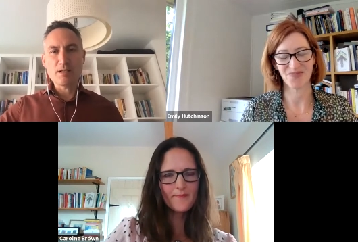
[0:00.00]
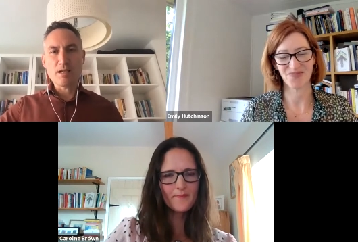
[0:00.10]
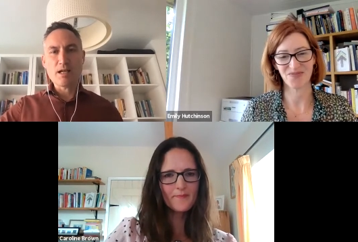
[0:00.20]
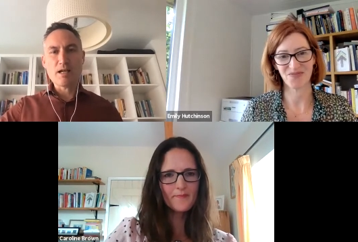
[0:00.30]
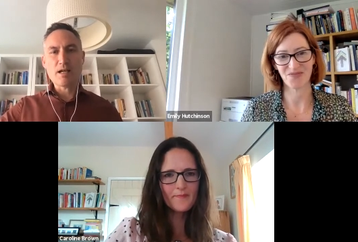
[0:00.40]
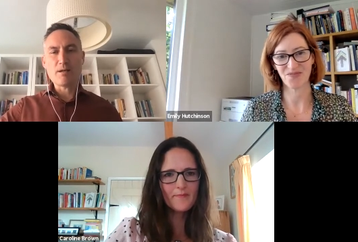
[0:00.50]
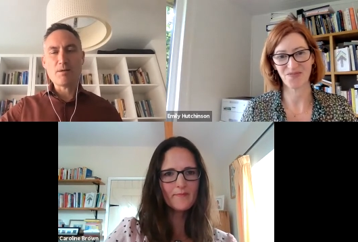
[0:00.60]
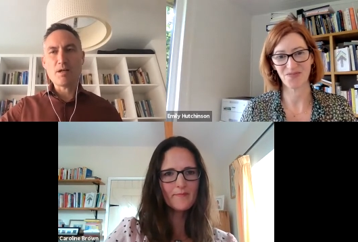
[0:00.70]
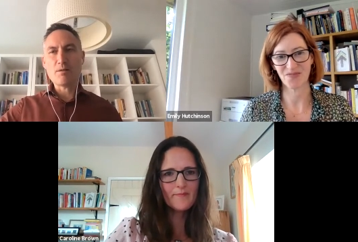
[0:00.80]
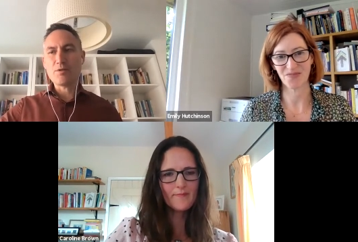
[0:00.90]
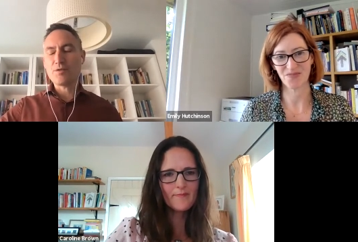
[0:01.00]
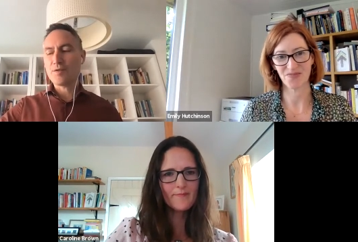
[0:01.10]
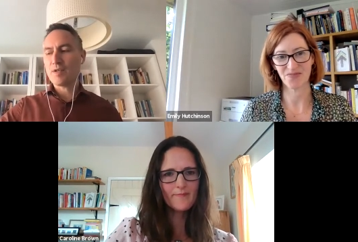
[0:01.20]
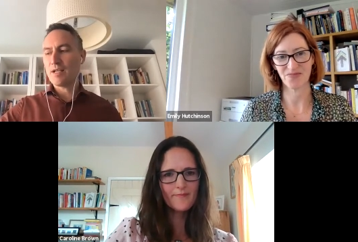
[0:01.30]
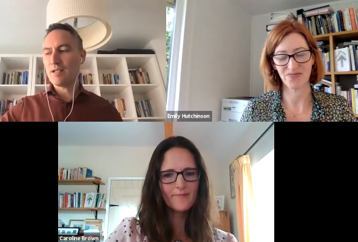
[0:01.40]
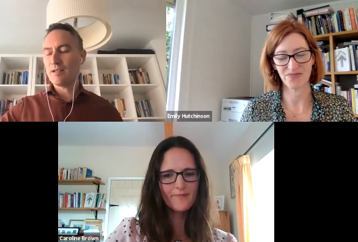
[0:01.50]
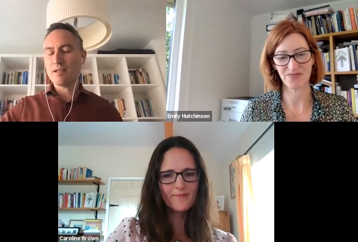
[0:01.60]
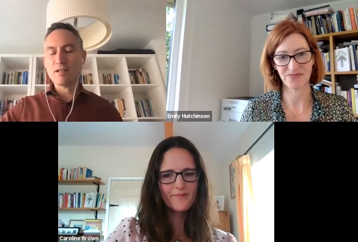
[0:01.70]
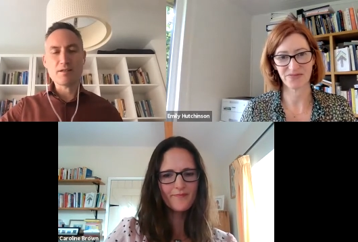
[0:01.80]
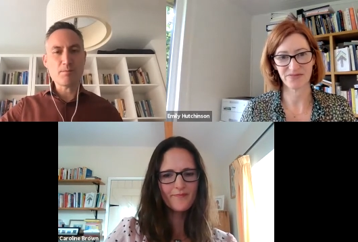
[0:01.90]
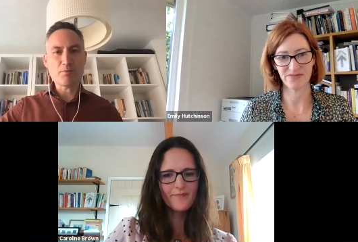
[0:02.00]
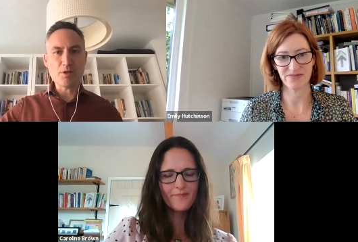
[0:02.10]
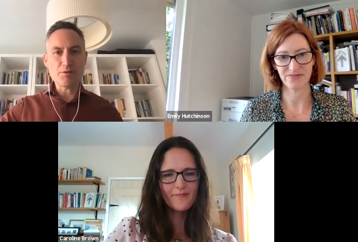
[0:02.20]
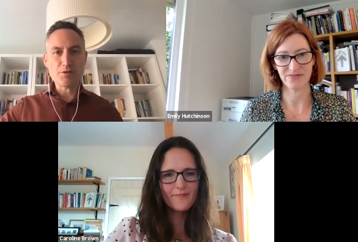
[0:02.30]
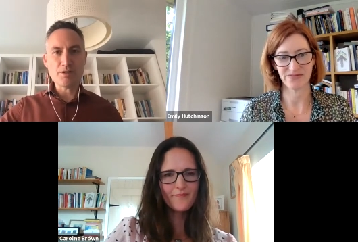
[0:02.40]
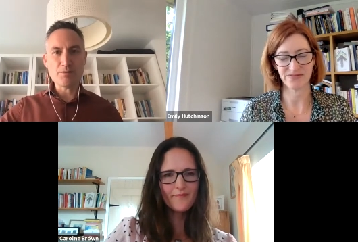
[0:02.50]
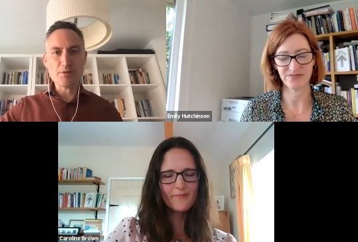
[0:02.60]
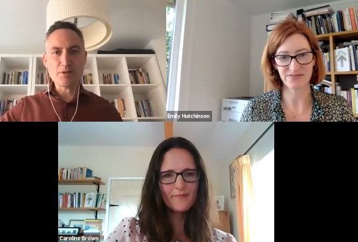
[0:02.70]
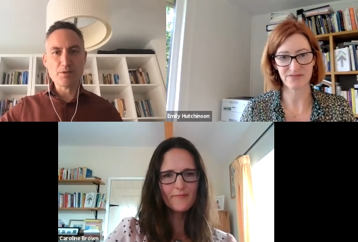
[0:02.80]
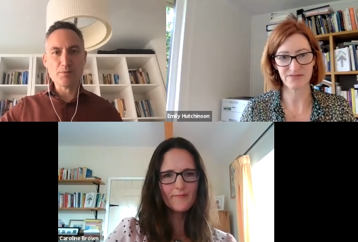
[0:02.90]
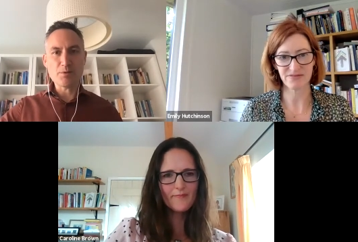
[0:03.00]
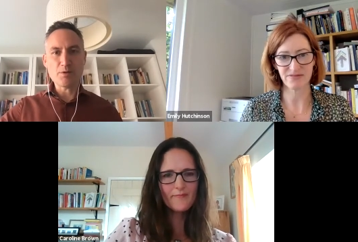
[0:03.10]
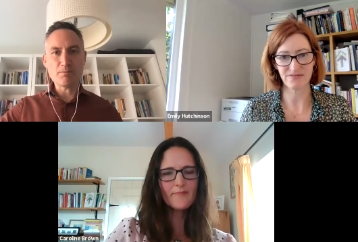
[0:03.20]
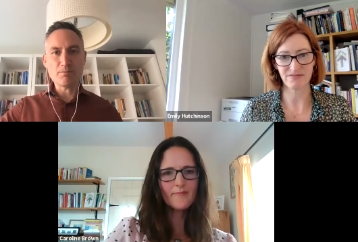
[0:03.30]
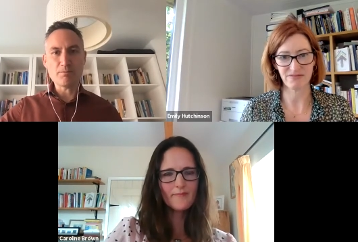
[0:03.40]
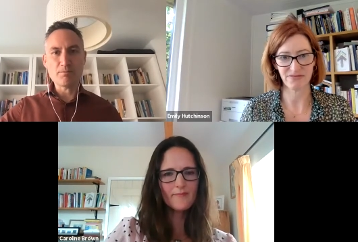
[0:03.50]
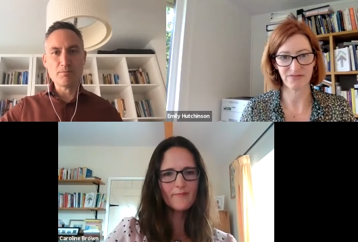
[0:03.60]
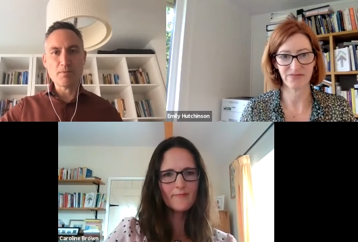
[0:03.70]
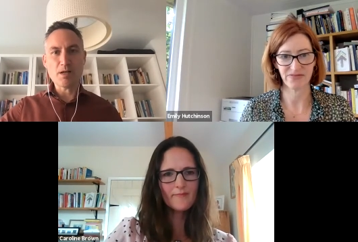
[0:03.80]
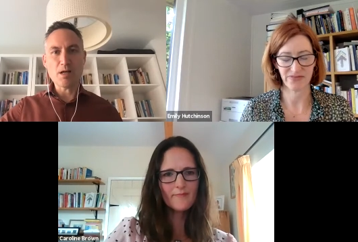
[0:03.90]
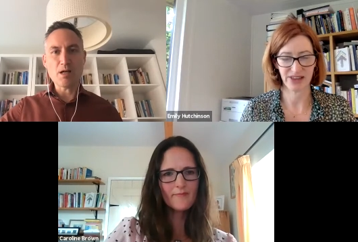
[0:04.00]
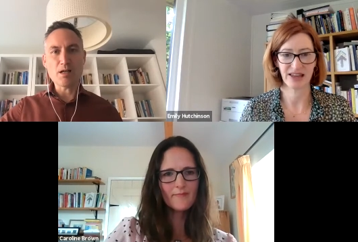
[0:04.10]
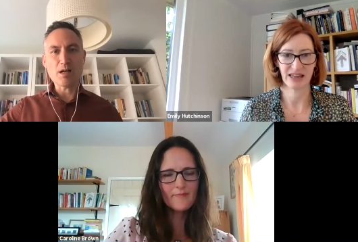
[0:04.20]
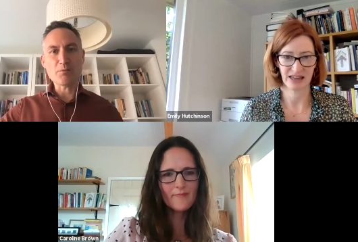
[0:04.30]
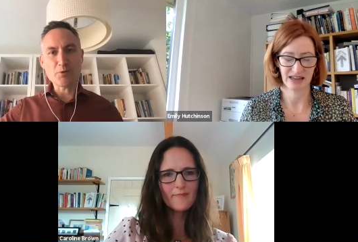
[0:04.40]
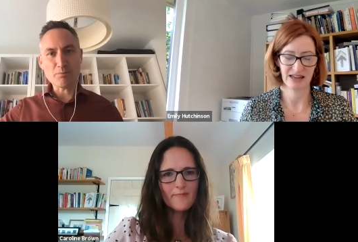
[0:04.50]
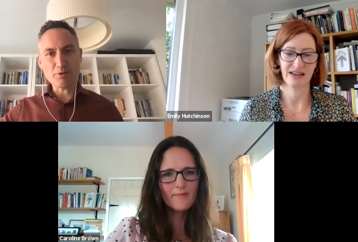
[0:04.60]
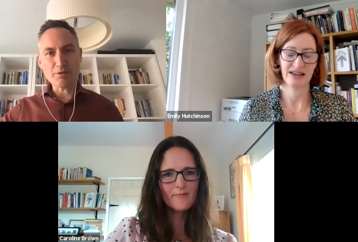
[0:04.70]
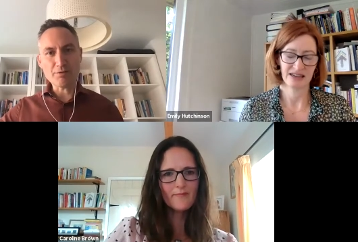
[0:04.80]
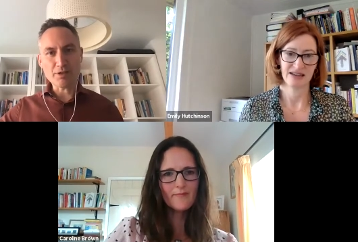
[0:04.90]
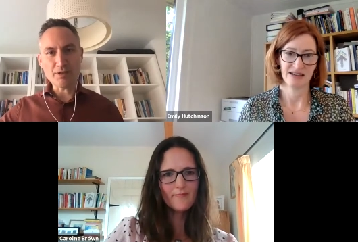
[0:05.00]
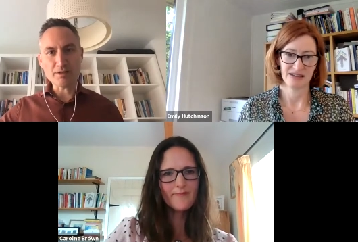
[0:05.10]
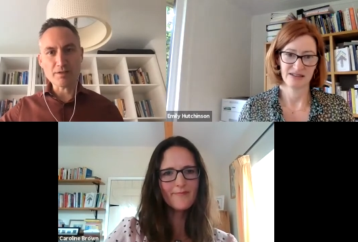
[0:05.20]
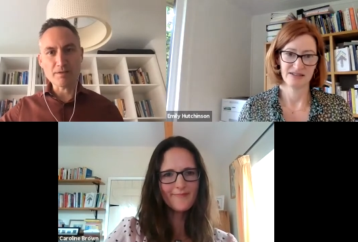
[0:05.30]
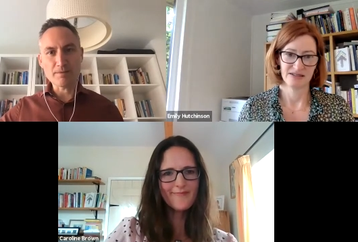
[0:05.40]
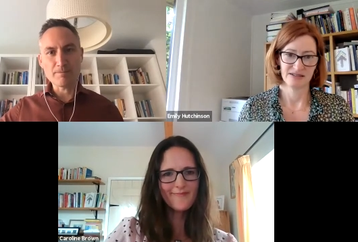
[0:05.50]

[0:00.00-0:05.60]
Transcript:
Speaker 1: how, how, how would you say that this approach differs from other approaches?